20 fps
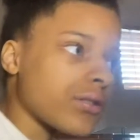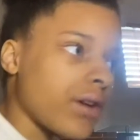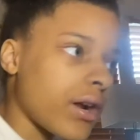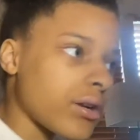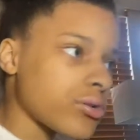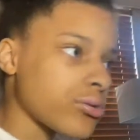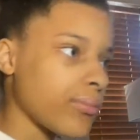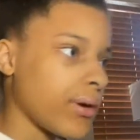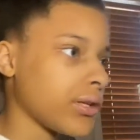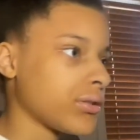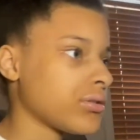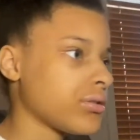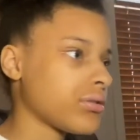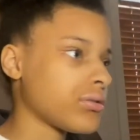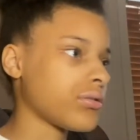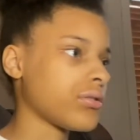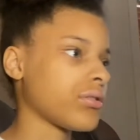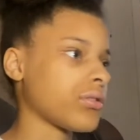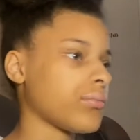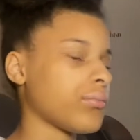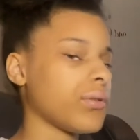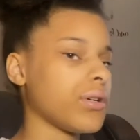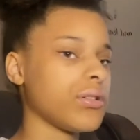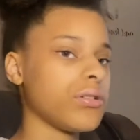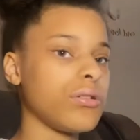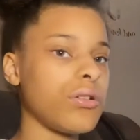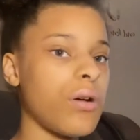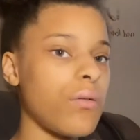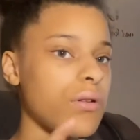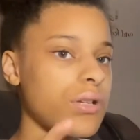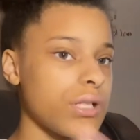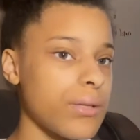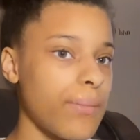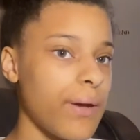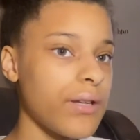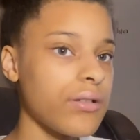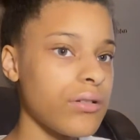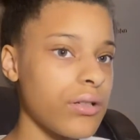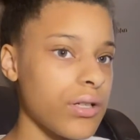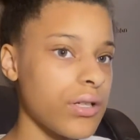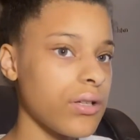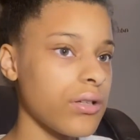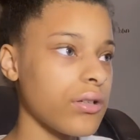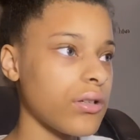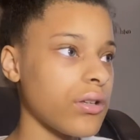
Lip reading: Got you my sister, but do y'all wanna see my dog?